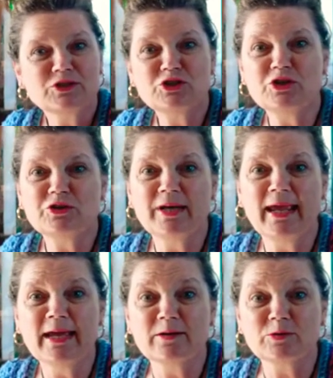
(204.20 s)
turn
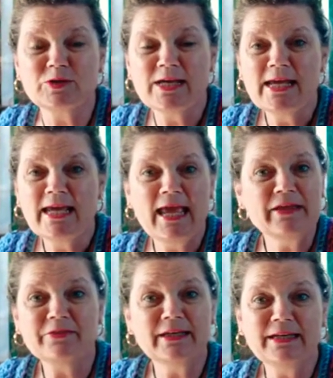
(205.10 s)
out,
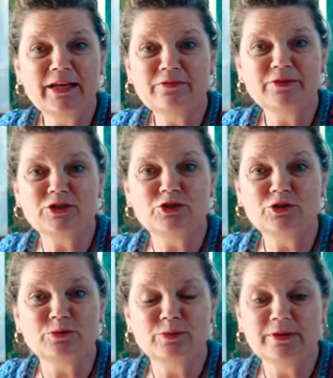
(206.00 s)
and they never
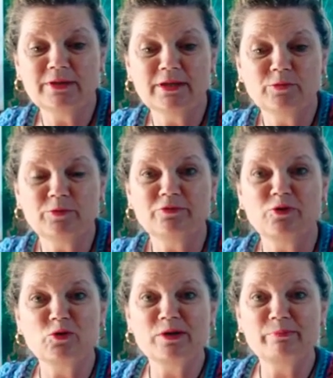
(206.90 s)
do, and then we
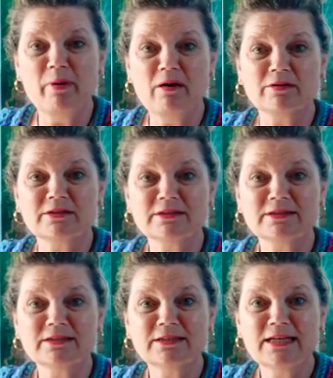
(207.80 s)
fall apart.
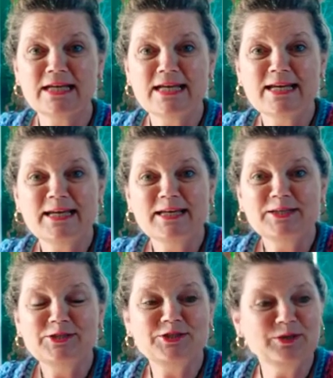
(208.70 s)

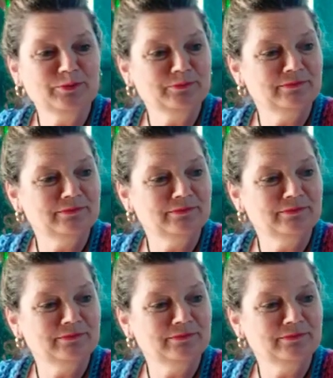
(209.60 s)
So